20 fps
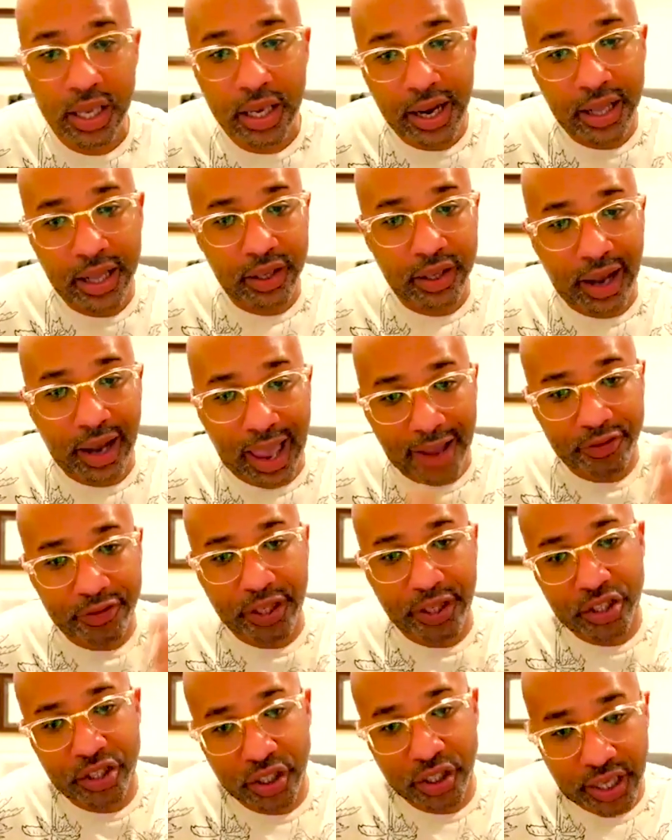And then after
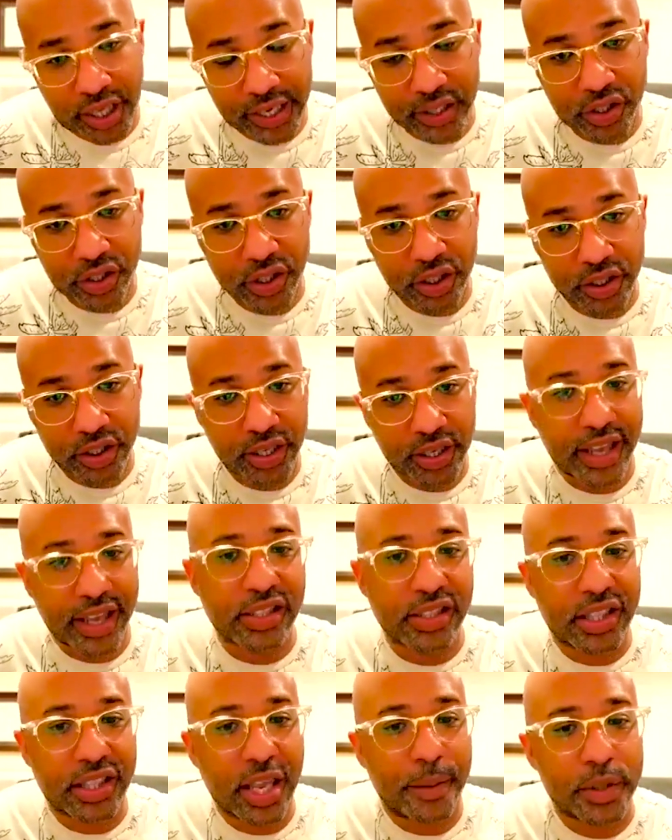education, the
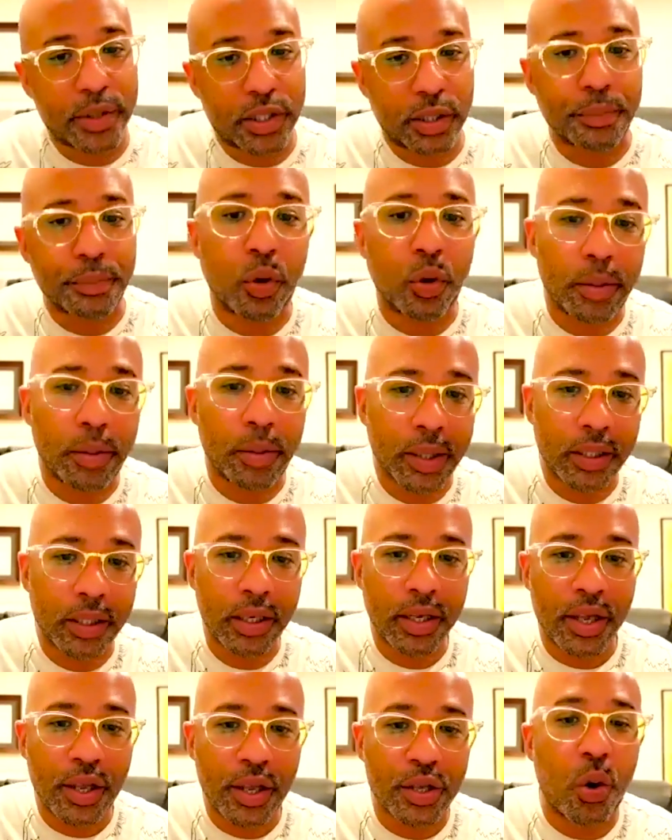next step is employment.
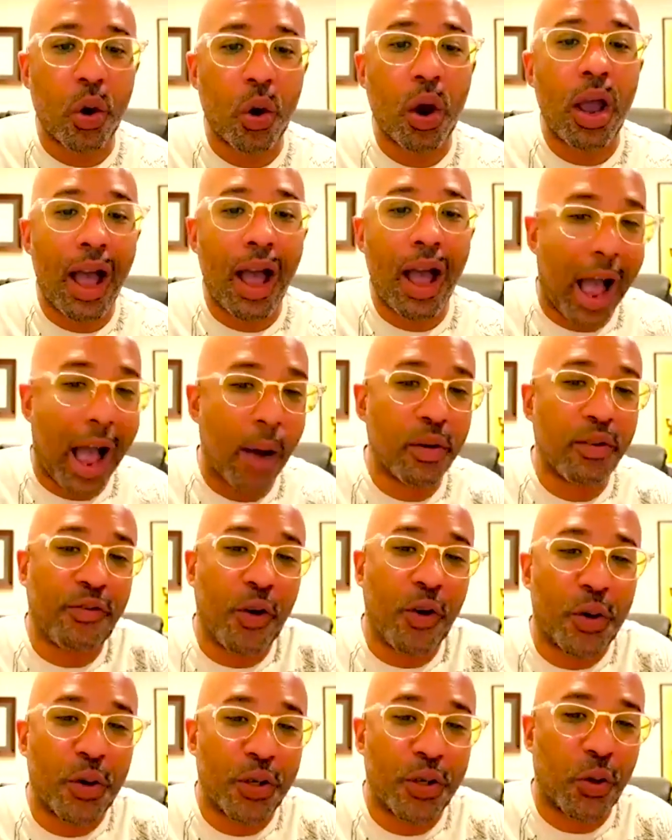So I would
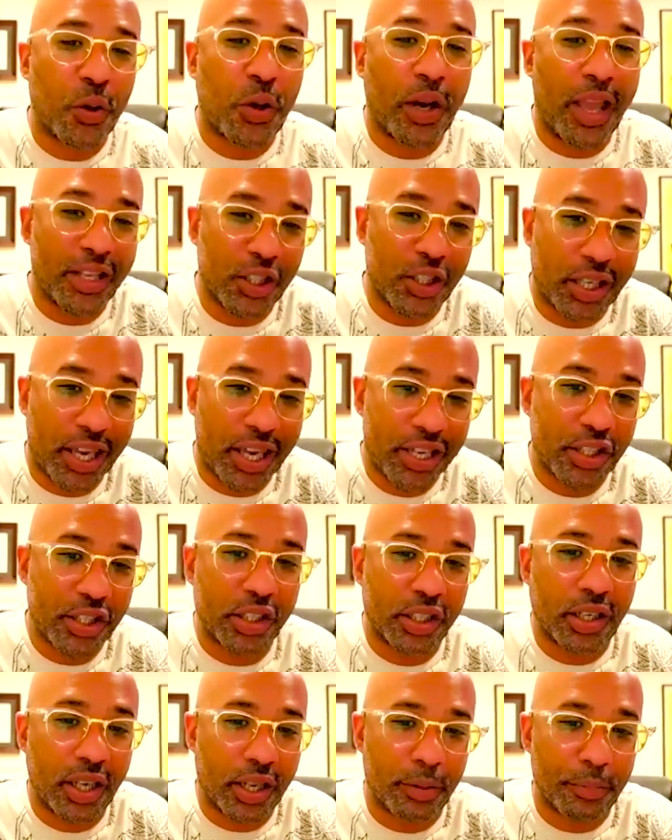focus on
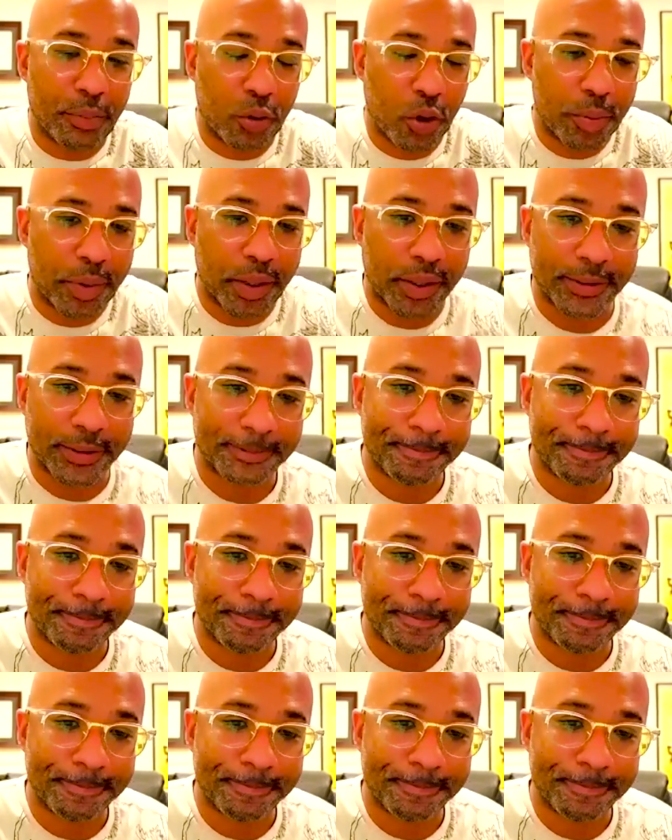education and employment.